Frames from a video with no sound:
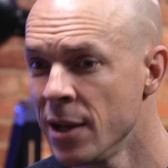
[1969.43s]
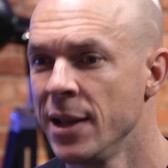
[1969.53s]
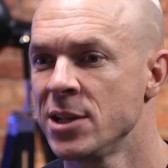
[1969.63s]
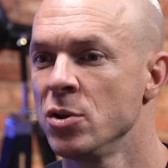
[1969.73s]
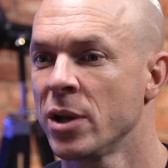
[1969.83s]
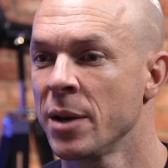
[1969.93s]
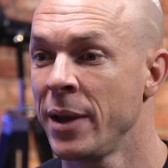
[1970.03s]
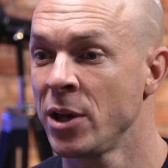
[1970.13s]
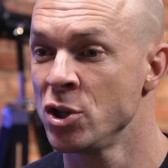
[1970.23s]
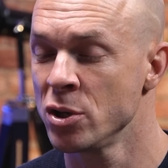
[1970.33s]
Let's look at
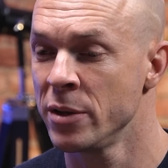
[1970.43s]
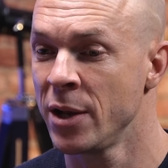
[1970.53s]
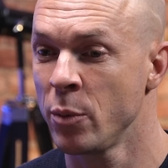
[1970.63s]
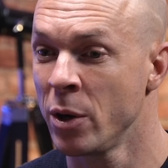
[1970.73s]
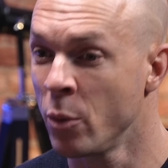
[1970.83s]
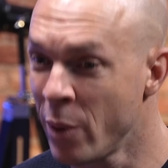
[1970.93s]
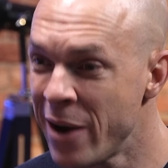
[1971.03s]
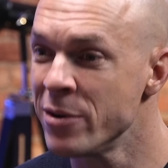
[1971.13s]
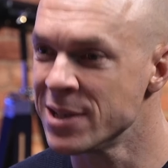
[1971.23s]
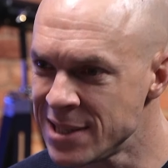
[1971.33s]
making sure that we're
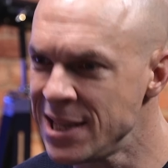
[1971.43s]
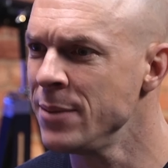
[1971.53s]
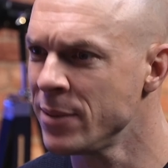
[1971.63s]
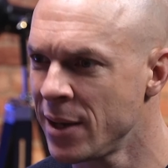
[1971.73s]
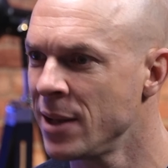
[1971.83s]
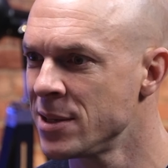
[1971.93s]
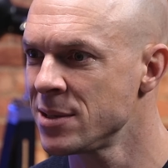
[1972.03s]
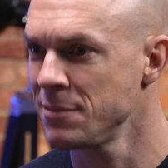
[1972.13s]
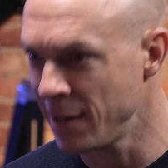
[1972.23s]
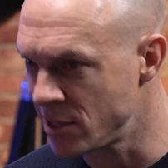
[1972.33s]
aware as a team that
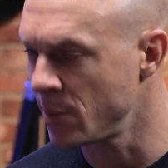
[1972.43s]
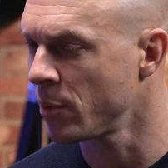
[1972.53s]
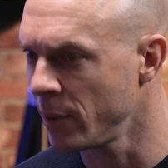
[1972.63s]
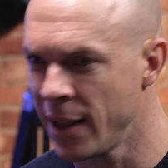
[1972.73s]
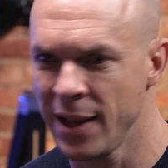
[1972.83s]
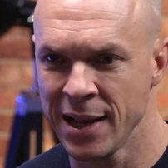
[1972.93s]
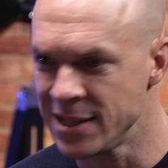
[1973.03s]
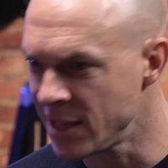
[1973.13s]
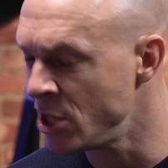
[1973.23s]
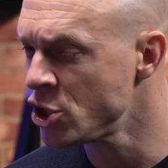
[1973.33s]
it's that it's a uh,
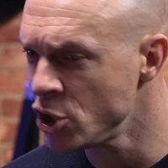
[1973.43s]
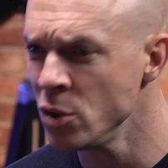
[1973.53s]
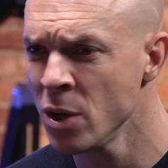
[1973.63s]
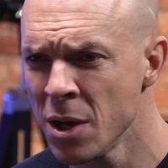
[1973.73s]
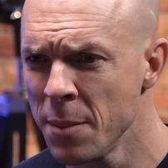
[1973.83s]
it's an issue,